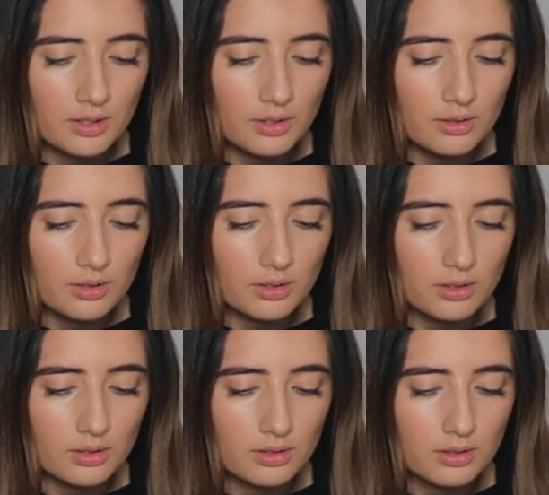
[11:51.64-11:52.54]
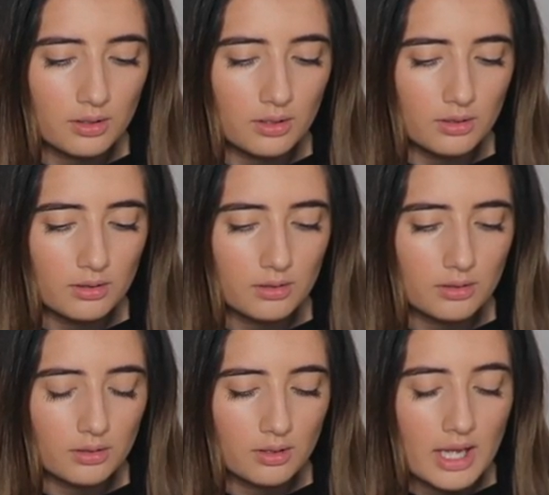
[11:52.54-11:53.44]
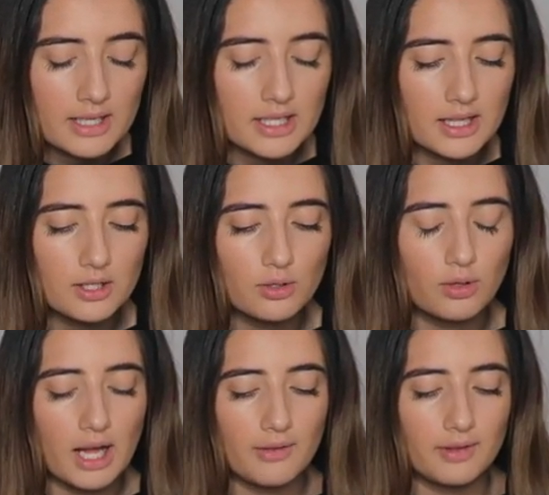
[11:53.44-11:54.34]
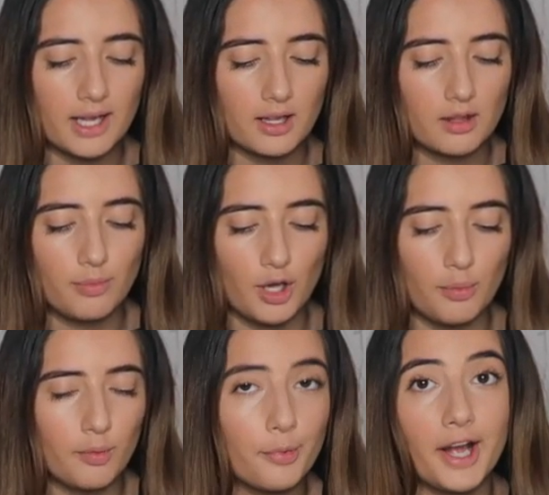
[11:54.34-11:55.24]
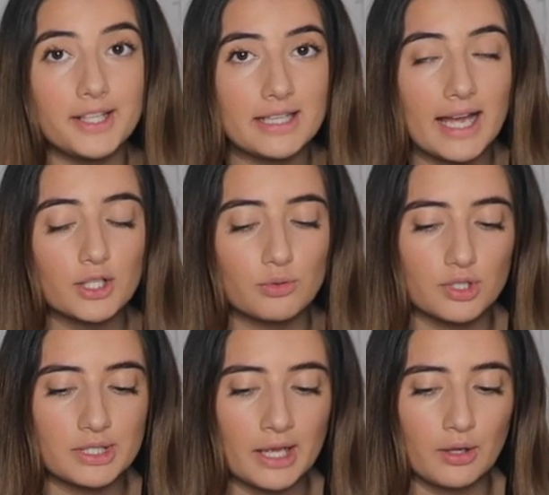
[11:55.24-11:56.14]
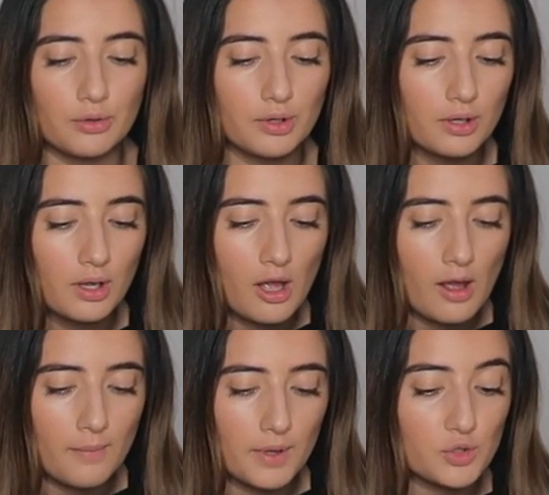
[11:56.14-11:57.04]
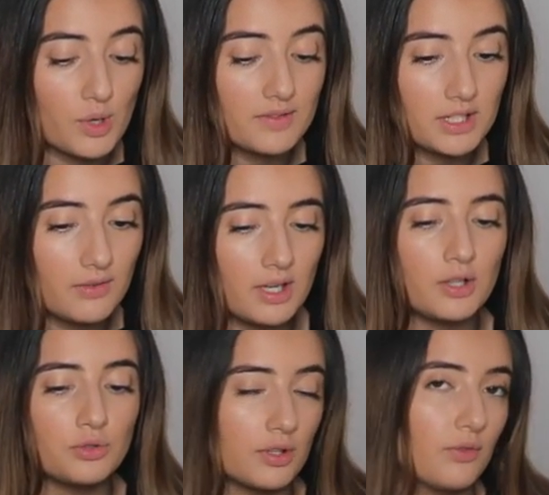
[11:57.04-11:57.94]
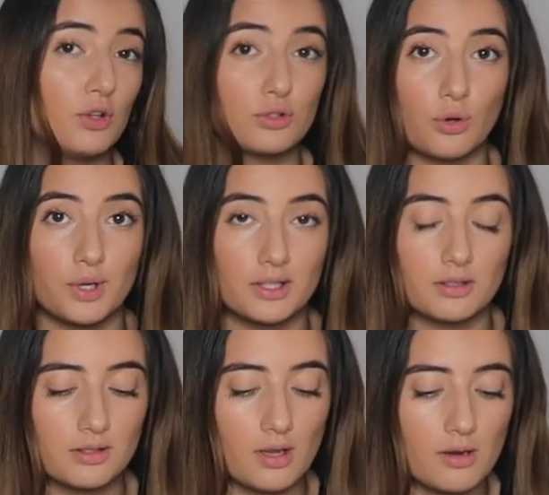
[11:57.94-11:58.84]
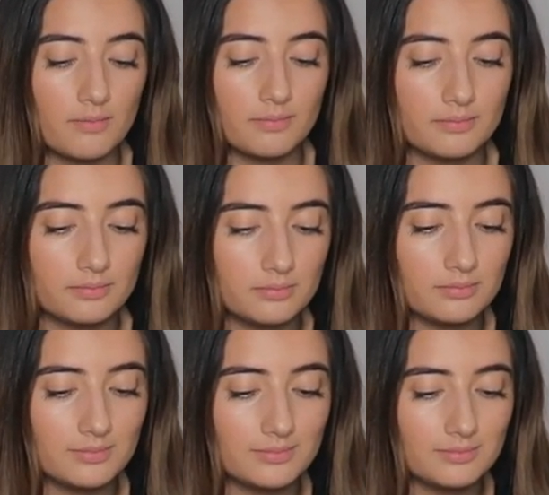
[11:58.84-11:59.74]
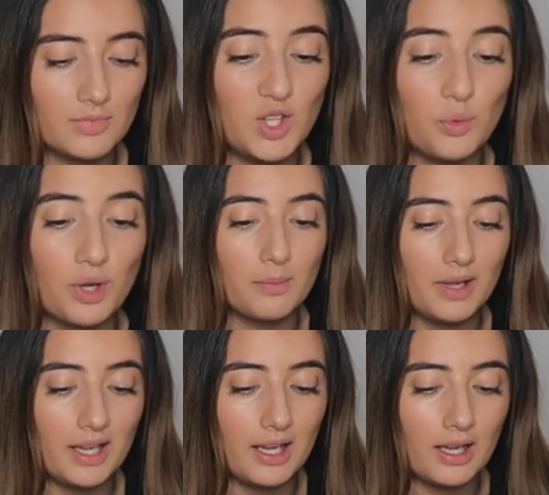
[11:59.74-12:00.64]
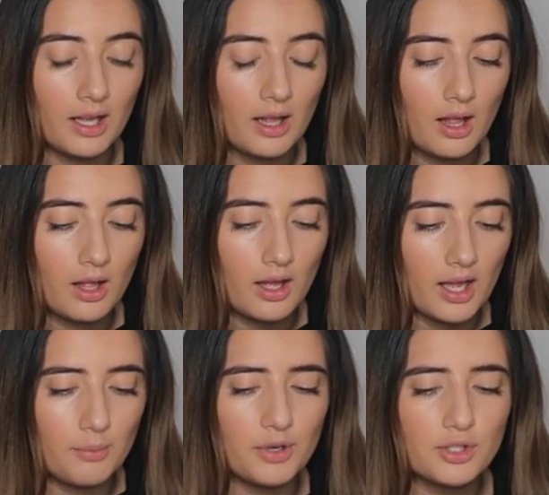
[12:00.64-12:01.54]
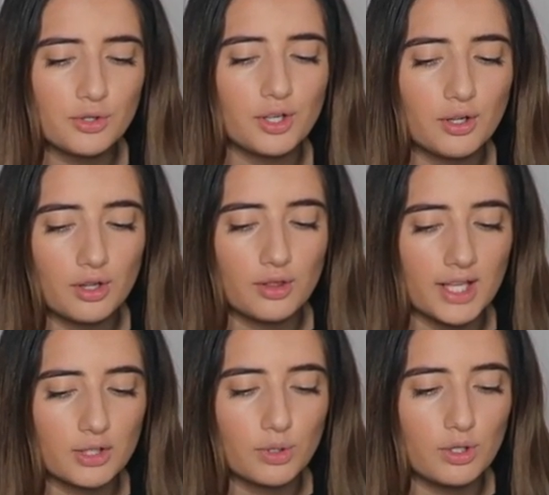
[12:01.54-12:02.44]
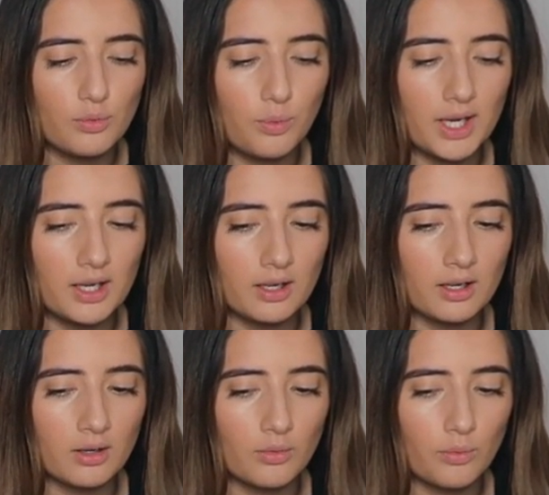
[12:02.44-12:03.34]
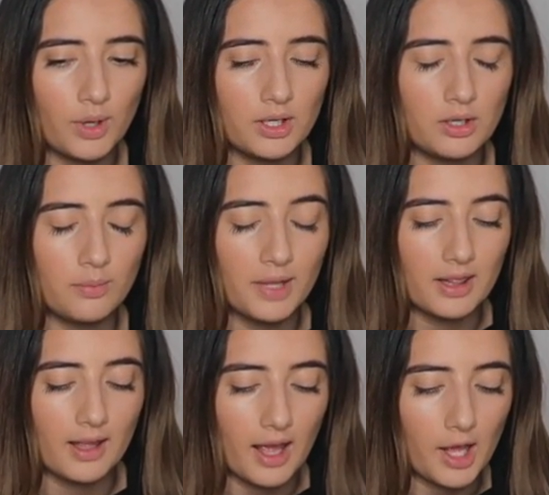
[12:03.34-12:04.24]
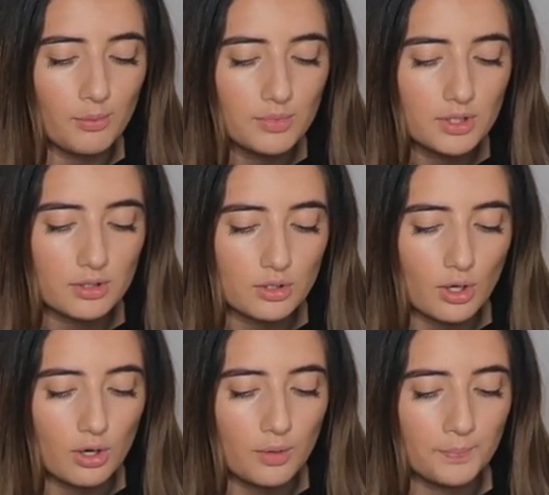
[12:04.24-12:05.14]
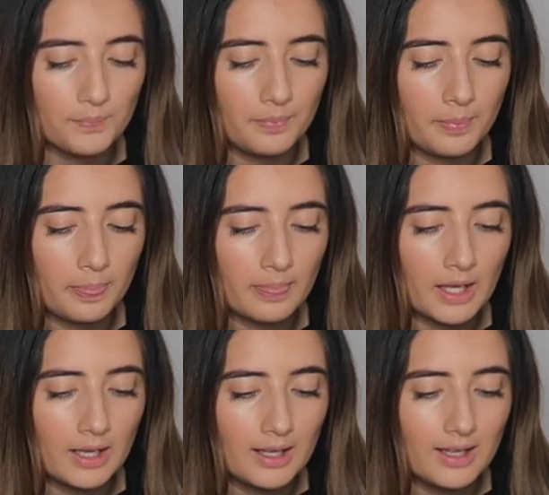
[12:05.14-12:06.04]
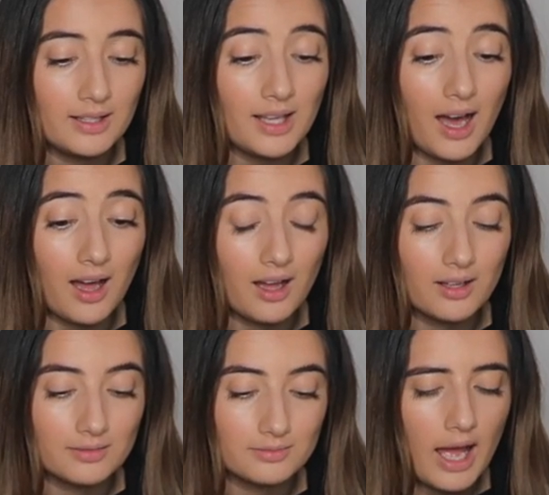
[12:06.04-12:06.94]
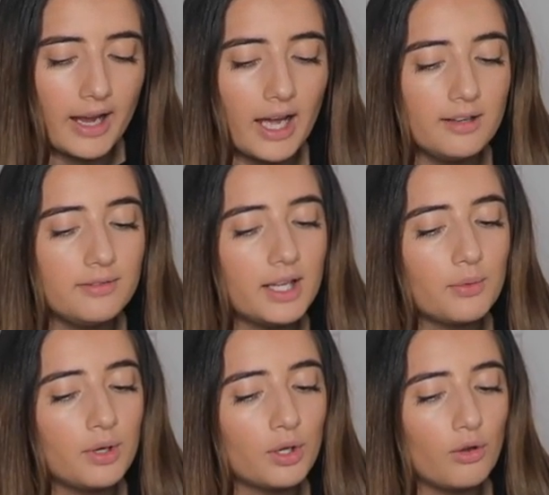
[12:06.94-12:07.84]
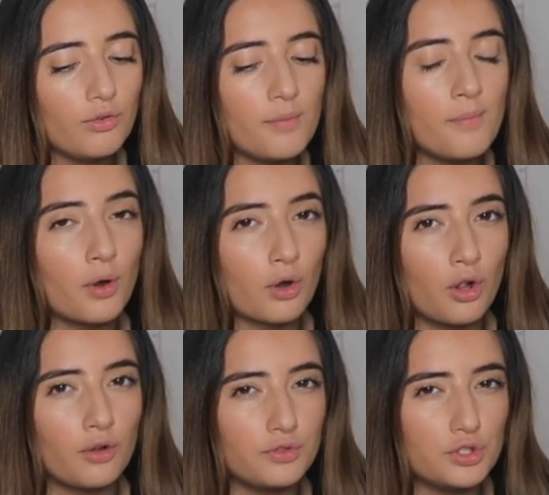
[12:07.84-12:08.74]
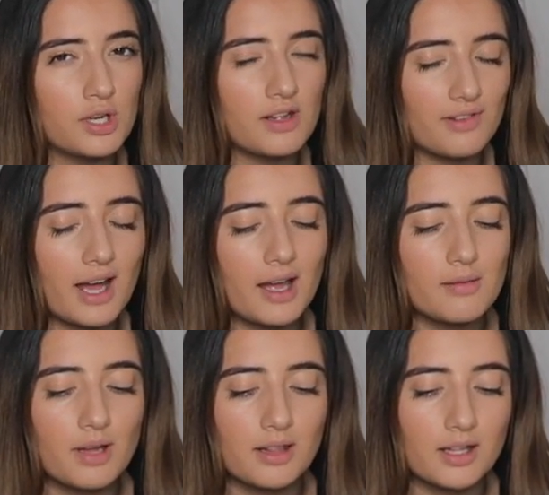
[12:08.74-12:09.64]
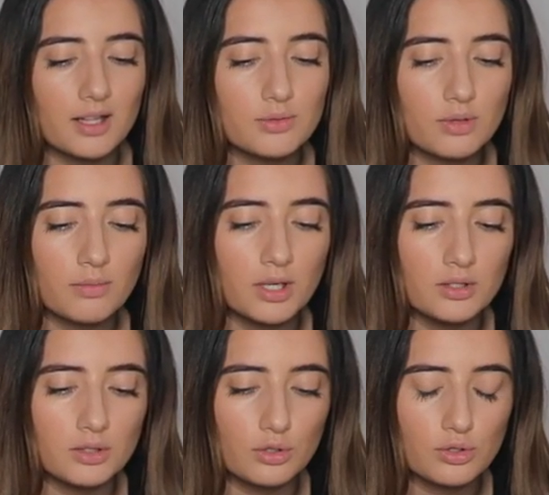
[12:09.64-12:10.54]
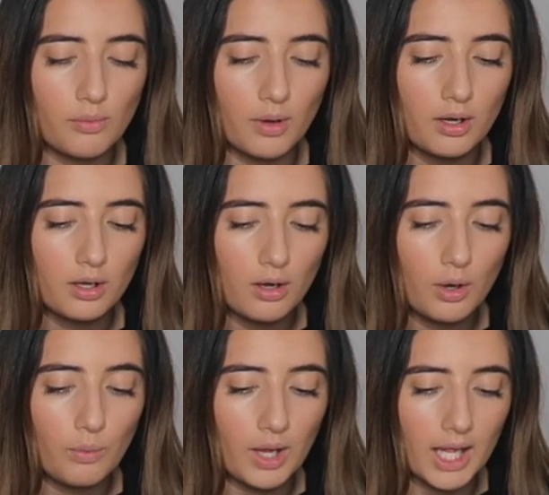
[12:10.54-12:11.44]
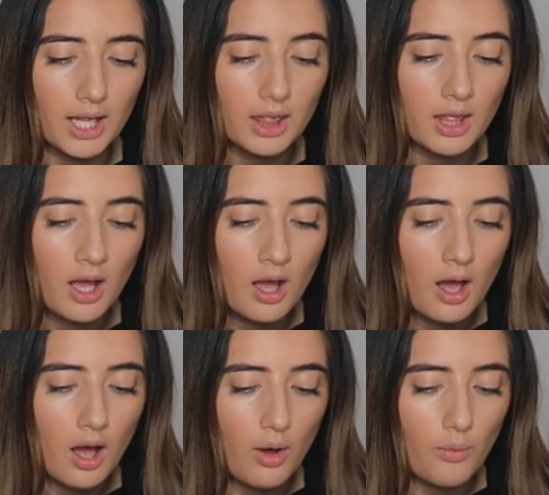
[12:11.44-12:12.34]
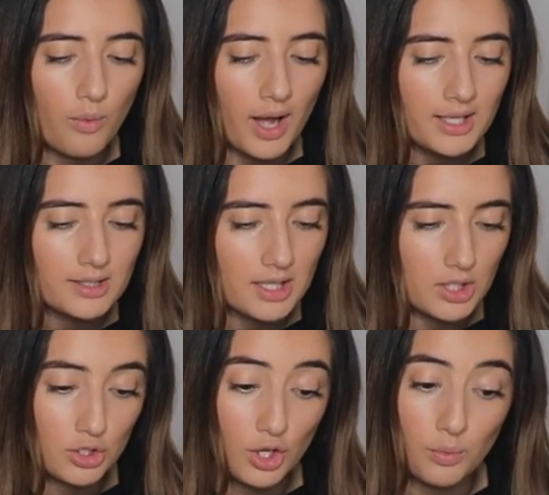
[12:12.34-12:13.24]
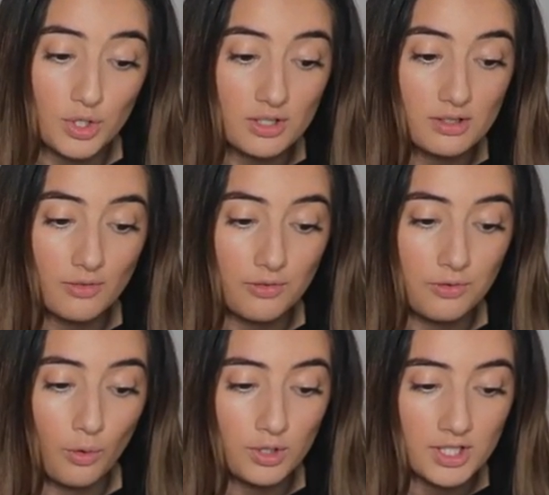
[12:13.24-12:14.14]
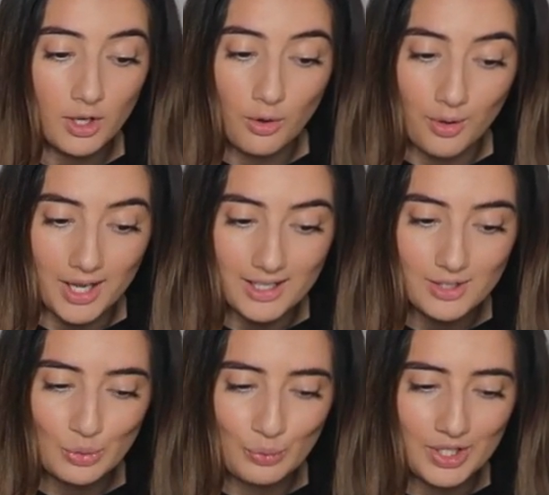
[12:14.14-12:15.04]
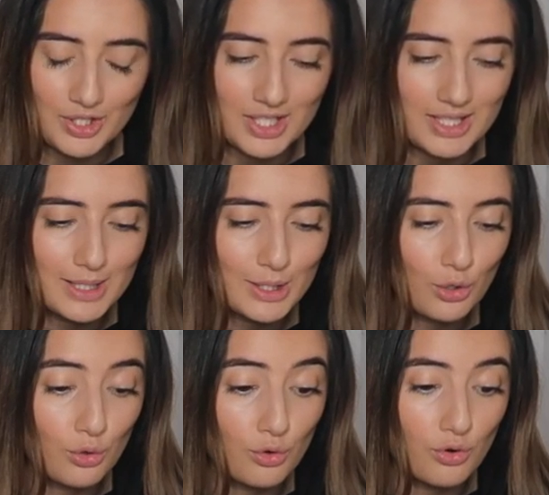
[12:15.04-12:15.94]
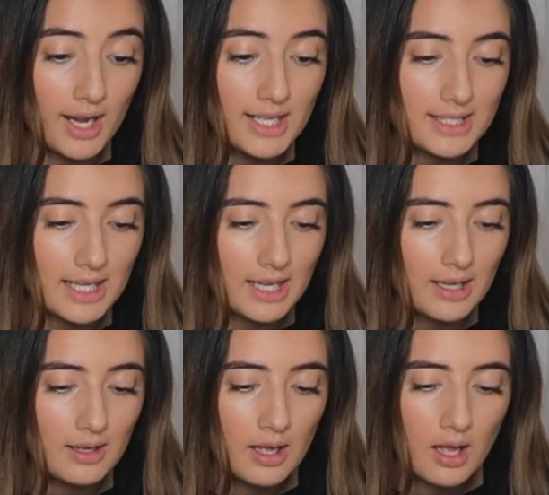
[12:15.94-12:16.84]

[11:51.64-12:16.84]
No. See, these all have like the purple price tag, which is like good because we have 700 of those coins. So you to be... And I'm pretty sure that's what you win when you play the games, so. Yeah. I kind of like want to go for a model off-duty vibe. I think that's what I'm going to do. So we're going to go with a white t-shirt, which is 40 coins, which is crazy.